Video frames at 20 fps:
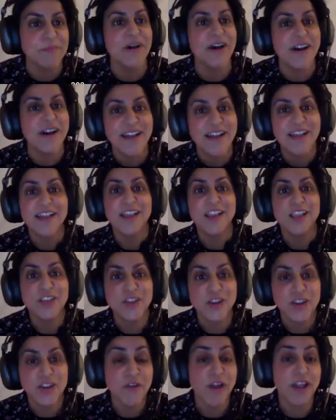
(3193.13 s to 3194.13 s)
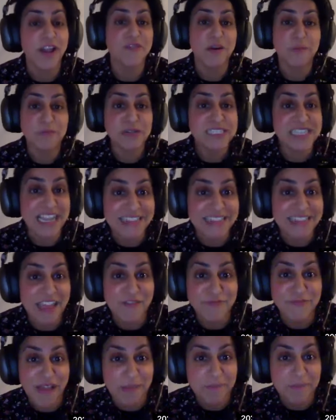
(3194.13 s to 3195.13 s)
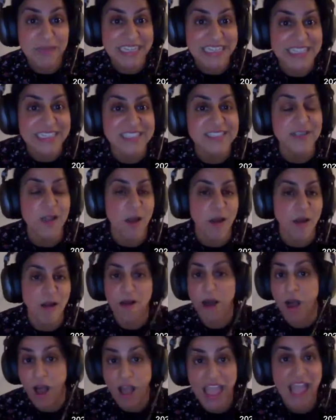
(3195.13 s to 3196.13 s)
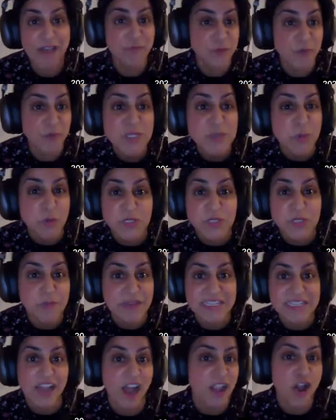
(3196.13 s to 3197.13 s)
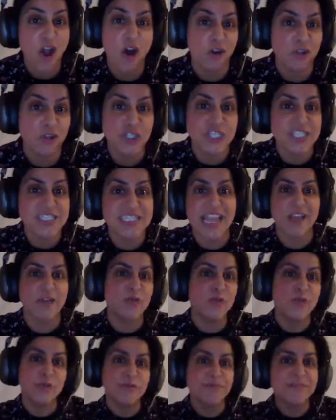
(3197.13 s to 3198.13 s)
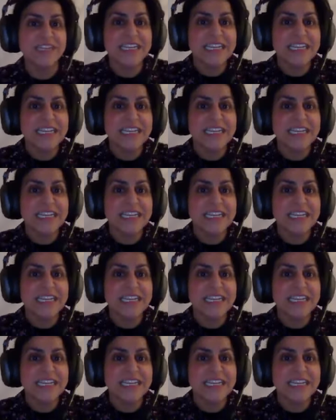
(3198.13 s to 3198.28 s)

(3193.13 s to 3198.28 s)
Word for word: But, you know, if I represent their families, I have a responsibility. I can't just say, oh,